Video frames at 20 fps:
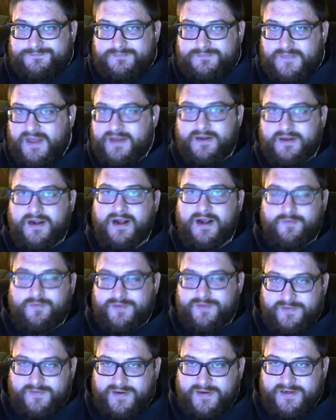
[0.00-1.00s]
I don't
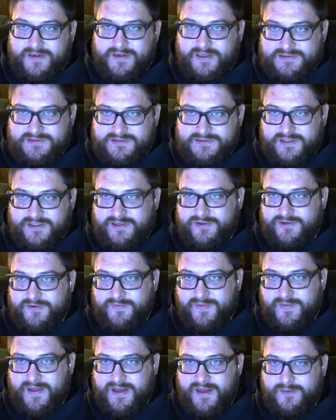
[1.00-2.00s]
think Grant Dawson's going to do
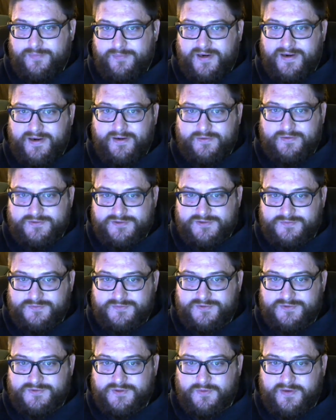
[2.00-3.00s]
that, but I also
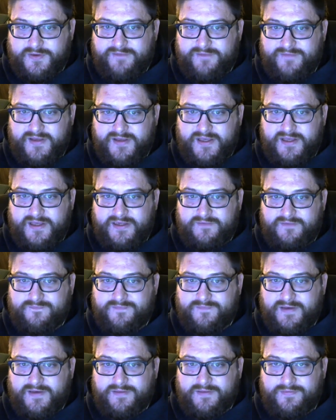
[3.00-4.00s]
don't have any
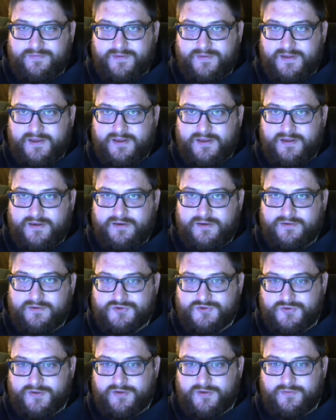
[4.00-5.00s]
faith in
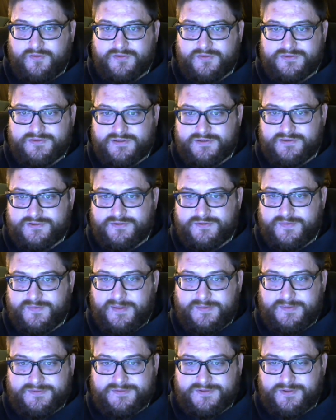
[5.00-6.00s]
Julian Erosa to be
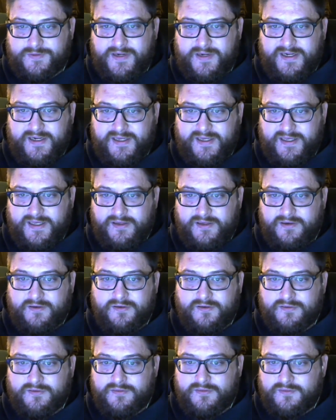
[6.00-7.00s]
able to hang
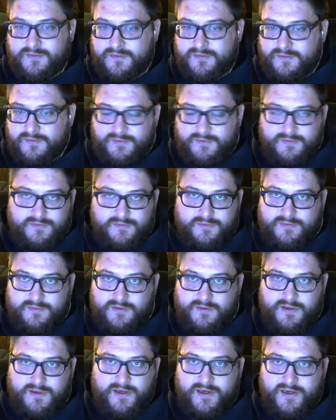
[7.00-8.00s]
in
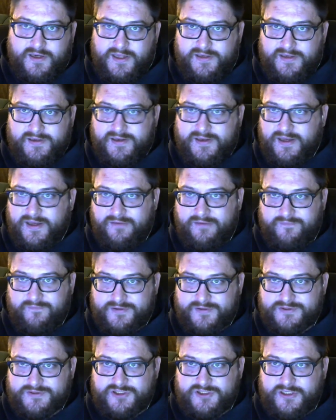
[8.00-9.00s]
in any kind of
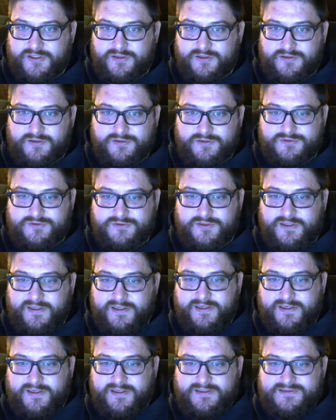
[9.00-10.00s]

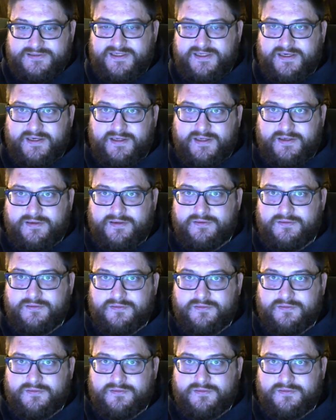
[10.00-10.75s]
extended